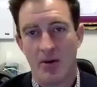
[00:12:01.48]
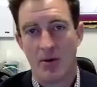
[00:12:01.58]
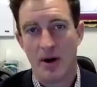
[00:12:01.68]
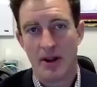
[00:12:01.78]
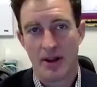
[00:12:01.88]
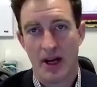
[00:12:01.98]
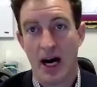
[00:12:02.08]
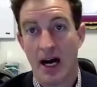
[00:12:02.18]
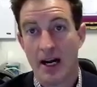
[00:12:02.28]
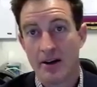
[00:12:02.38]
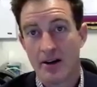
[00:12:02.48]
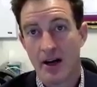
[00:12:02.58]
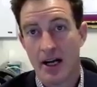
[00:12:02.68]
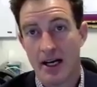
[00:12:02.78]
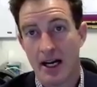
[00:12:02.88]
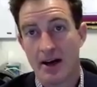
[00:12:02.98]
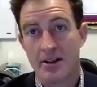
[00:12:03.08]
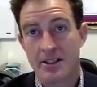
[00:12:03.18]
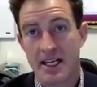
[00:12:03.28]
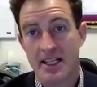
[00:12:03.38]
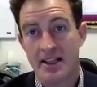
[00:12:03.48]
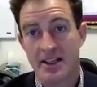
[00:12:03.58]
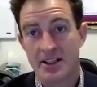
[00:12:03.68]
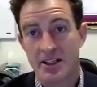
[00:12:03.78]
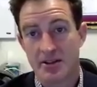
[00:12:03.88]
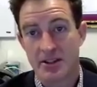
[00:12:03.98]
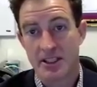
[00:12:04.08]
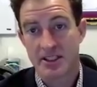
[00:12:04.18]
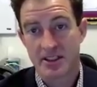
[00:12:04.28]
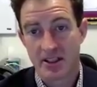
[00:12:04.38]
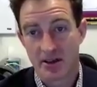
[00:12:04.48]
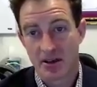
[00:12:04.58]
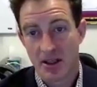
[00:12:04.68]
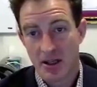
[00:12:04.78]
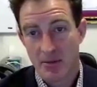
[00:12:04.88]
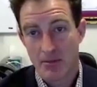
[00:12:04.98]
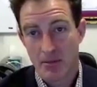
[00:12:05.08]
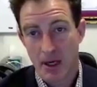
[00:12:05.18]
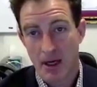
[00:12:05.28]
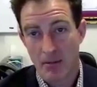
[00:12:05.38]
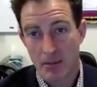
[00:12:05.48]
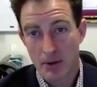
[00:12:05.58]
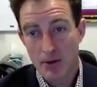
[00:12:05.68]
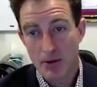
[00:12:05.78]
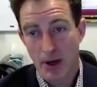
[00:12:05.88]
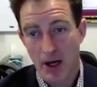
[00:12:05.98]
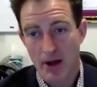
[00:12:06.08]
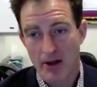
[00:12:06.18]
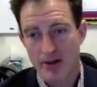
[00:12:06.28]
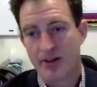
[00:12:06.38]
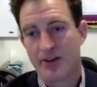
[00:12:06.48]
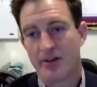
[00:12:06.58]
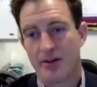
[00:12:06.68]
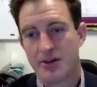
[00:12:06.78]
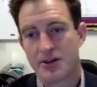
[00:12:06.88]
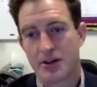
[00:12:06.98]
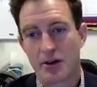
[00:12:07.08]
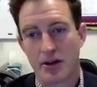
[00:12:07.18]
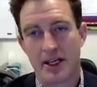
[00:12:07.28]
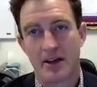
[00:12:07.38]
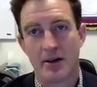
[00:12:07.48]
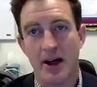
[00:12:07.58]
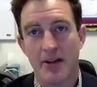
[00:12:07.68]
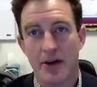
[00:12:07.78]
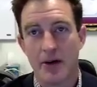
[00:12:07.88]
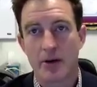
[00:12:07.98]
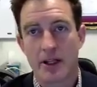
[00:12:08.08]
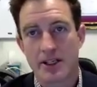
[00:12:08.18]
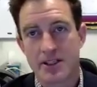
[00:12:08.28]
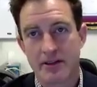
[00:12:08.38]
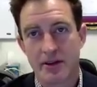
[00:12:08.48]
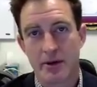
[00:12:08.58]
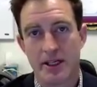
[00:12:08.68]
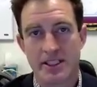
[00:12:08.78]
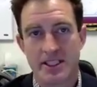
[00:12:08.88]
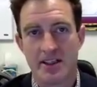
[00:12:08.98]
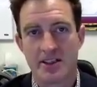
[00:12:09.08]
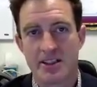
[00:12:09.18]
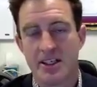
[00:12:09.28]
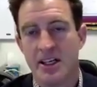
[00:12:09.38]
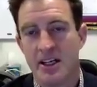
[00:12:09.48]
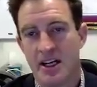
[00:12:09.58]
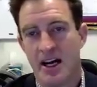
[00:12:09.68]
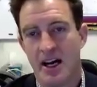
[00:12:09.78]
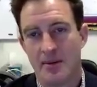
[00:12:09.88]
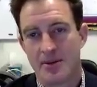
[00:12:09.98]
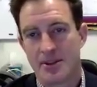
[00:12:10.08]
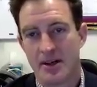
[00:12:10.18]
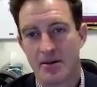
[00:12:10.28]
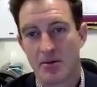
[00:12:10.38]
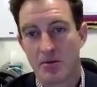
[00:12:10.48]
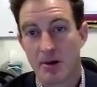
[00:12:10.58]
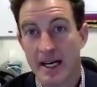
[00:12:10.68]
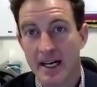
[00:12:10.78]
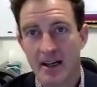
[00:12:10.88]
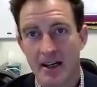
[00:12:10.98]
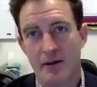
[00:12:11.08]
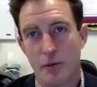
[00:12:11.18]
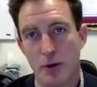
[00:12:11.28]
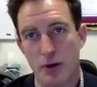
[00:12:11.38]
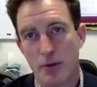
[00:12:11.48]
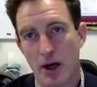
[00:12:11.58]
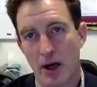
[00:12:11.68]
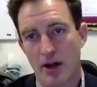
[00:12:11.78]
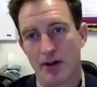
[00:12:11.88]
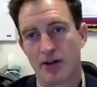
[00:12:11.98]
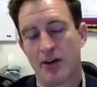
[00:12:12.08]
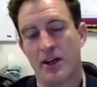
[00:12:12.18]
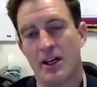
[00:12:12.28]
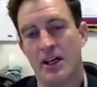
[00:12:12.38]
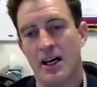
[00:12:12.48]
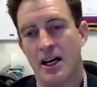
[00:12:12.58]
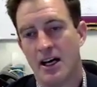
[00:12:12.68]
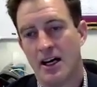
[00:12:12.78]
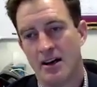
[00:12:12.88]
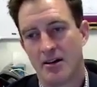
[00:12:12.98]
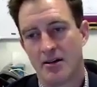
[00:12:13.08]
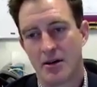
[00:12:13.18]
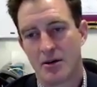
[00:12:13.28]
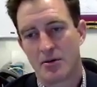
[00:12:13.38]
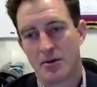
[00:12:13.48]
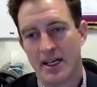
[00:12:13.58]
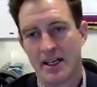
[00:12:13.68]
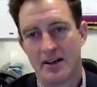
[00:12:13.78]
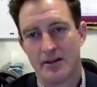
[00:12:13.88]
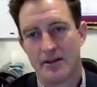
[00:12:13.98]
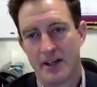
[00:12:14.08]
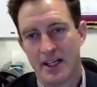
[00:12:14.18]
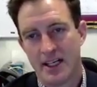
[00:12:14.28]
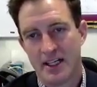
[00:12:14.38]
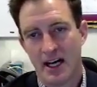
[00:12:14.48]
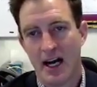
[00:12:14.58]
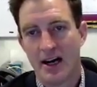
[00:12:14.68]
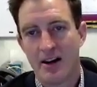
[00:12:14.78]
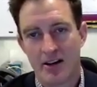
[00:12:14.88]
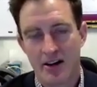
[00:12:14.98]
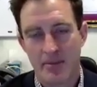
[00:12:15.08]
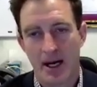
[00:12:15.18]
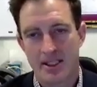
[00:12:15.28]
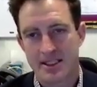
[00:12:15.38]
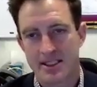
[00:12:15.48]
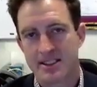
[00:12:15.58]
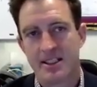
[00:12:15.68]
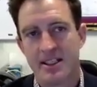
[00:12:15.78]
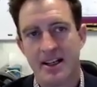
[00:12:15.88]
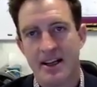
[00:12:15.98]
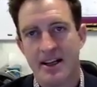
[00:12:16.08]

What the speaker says: with an iron stain that shows these little blue balls circling around the nucleus of the red cells. So that ring of blue balls or ring of iron deposits,